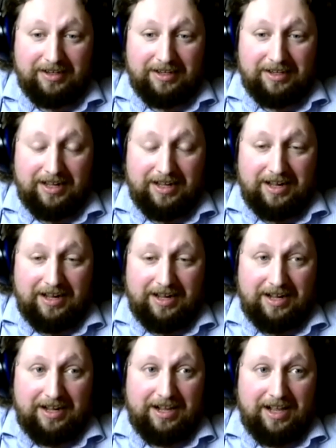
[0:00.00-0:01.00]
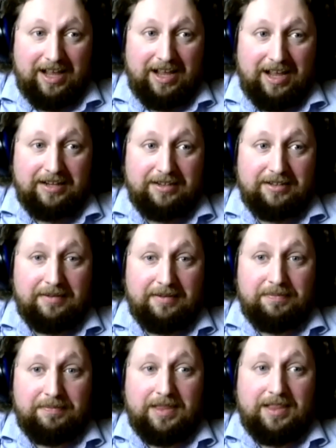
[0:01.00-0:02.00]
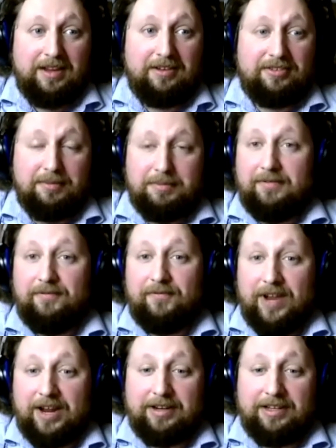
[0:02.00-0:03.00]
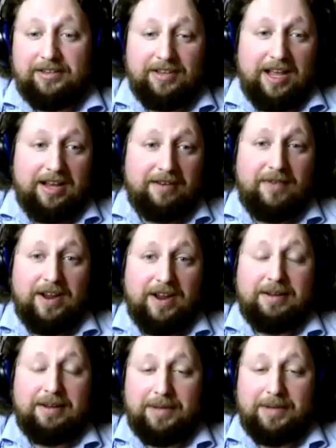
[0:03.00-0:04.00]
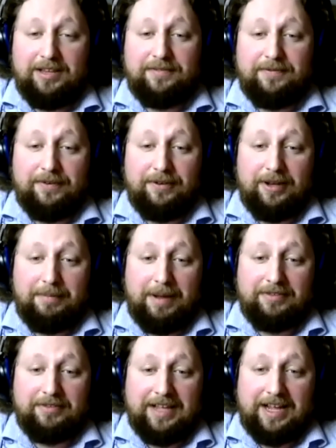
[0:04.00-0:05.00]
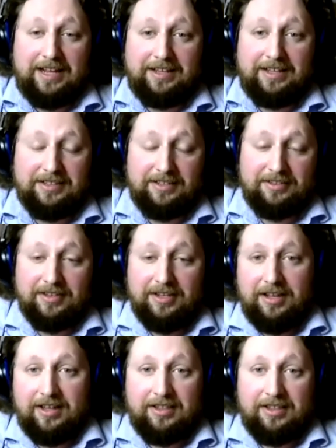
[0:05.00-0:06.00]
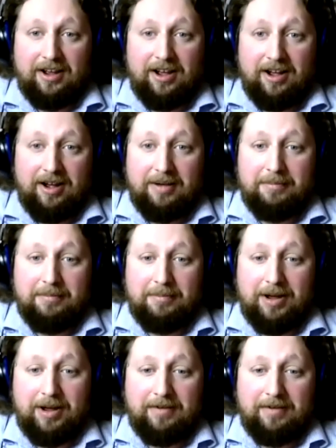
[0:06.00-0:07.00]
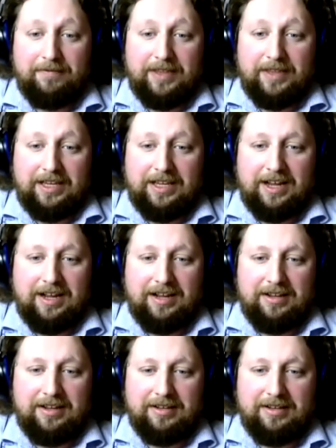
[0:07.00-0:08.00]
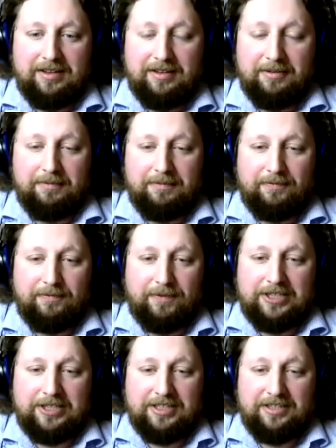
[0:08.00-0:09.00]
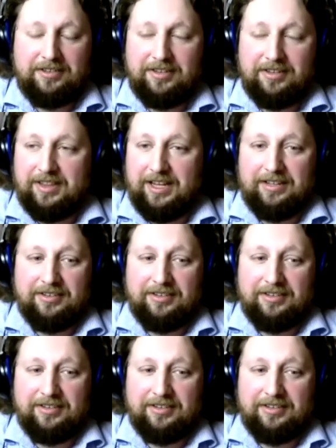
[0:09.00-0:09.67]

And there's something very zen, very peaceful about that. Like just the hum of the fridges and things.